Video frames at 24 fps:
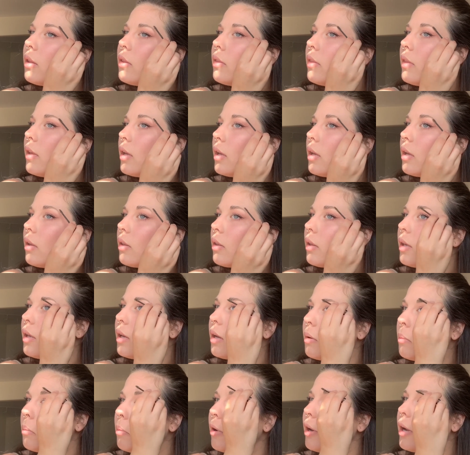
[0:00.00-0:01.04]
the
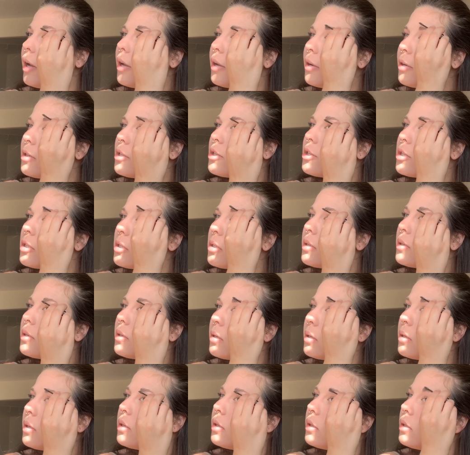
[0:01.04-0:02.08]
Ilia brush
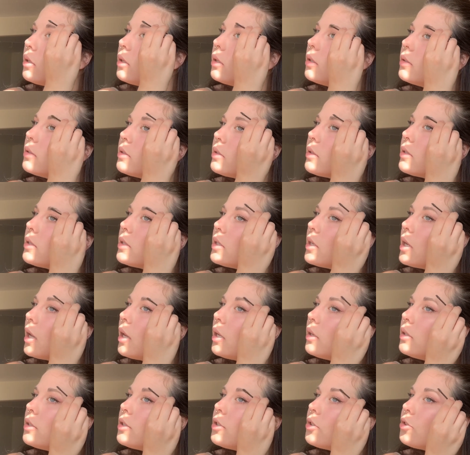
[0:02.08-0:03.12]

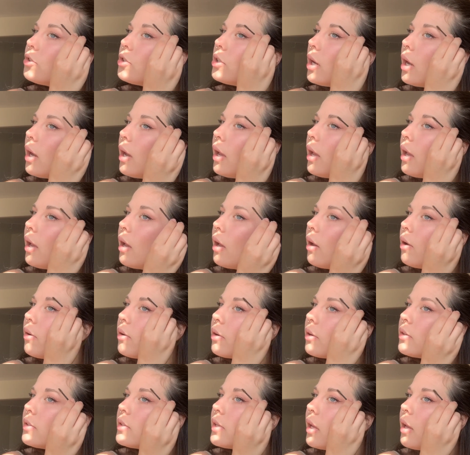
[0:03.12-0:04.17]
instead to try out,
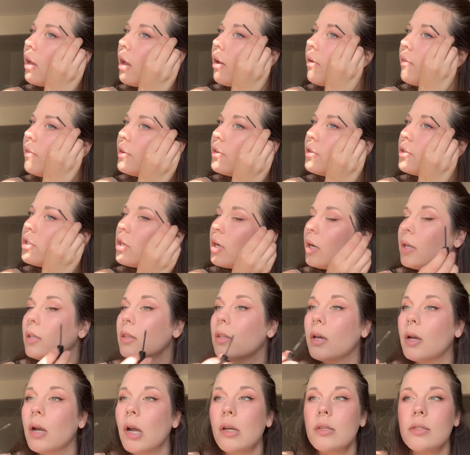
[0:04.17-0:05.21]
because I haven't tried
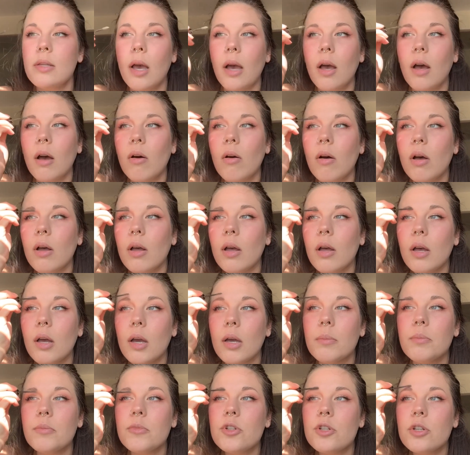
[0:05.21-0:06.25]
theirs out.
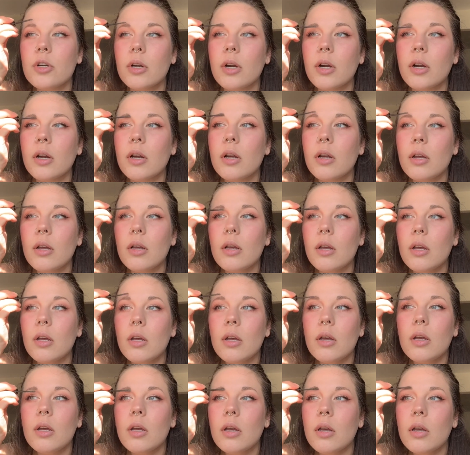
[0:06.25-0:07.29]
I'm sure
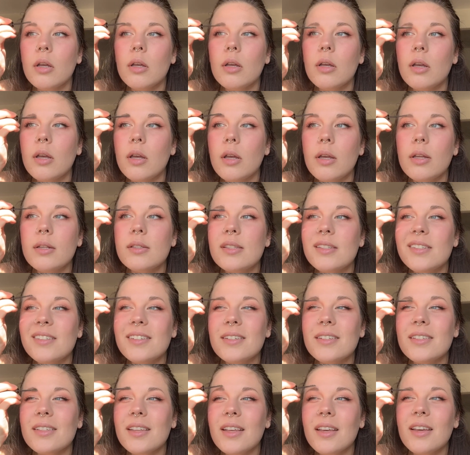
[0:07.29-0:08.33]
it's
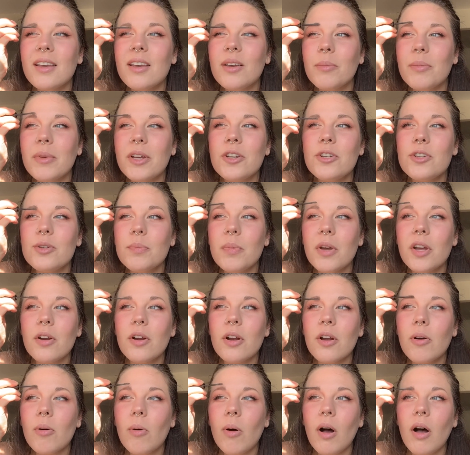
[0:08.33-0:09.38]
just like a much
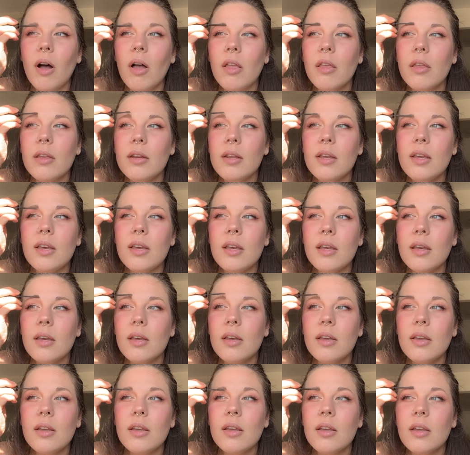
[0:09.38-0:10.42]
better quality,
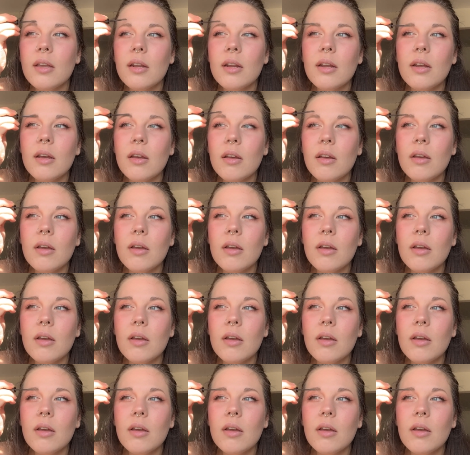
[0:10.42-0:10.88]
you know?